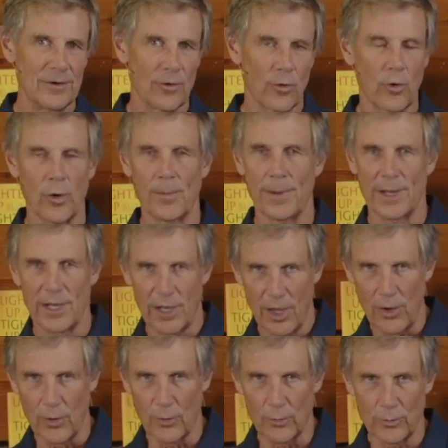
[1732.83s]
or
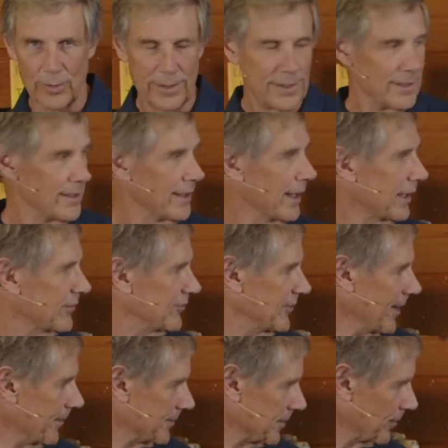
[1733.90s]
below
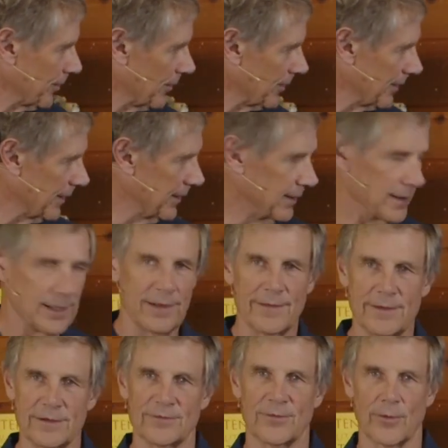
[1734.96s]
acceptable in any of
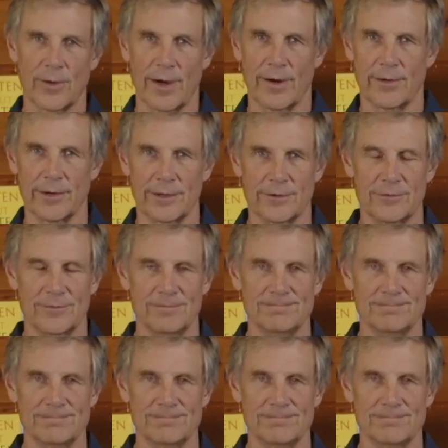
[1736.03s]
these 4 areas?